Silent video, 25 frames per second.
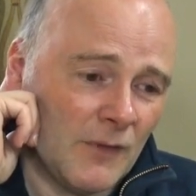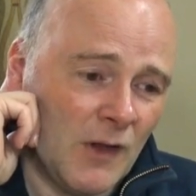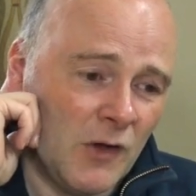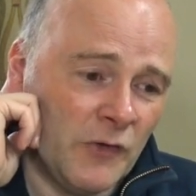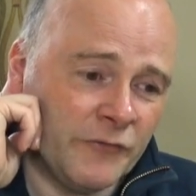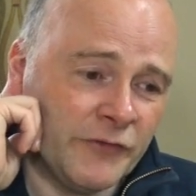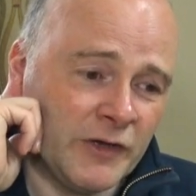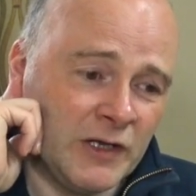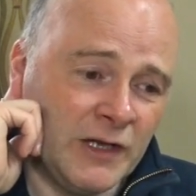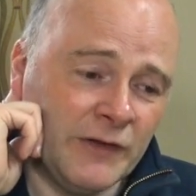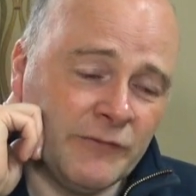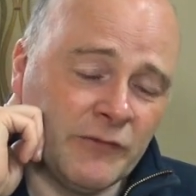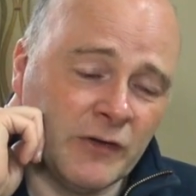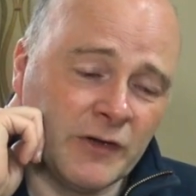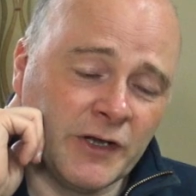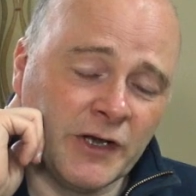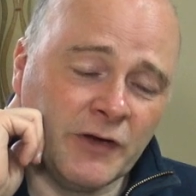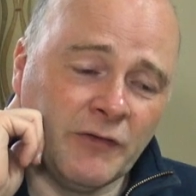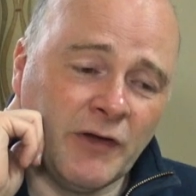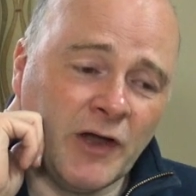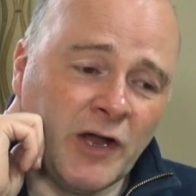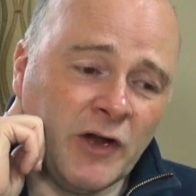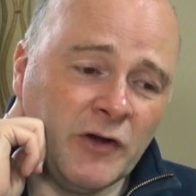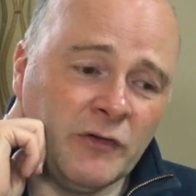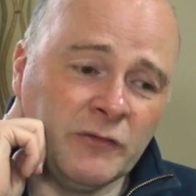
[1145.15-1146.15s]
or if you live on
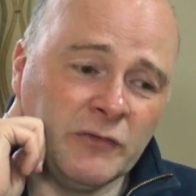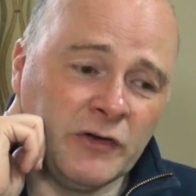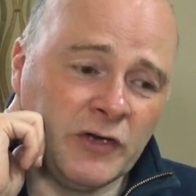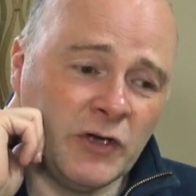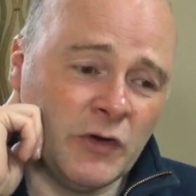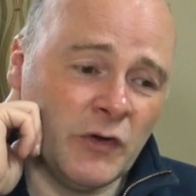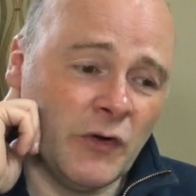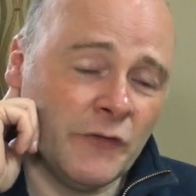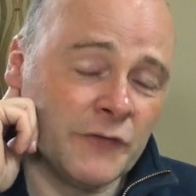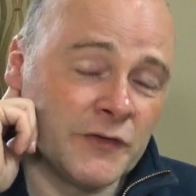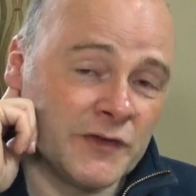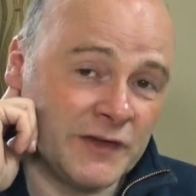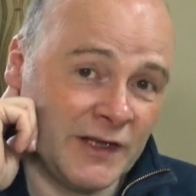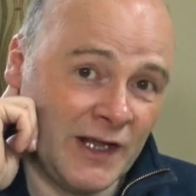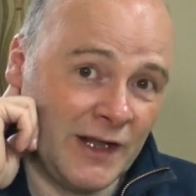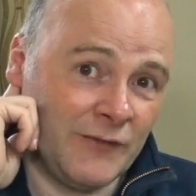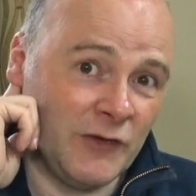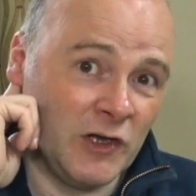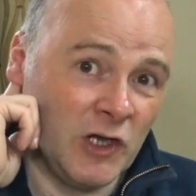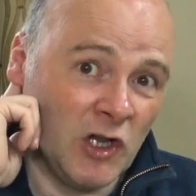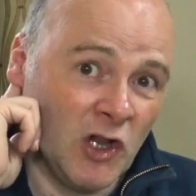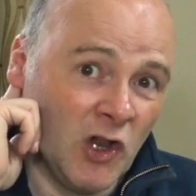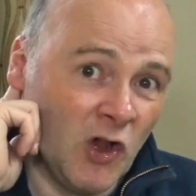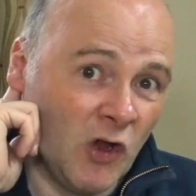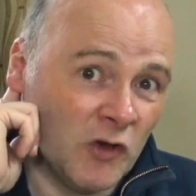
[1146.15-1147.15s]
your own, you obviously have
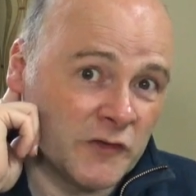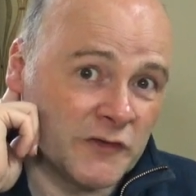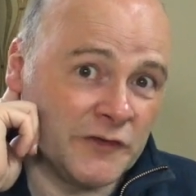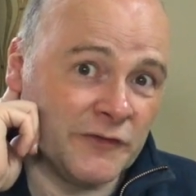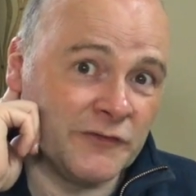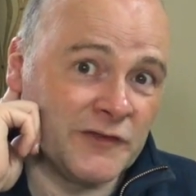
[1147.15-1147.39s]
a lot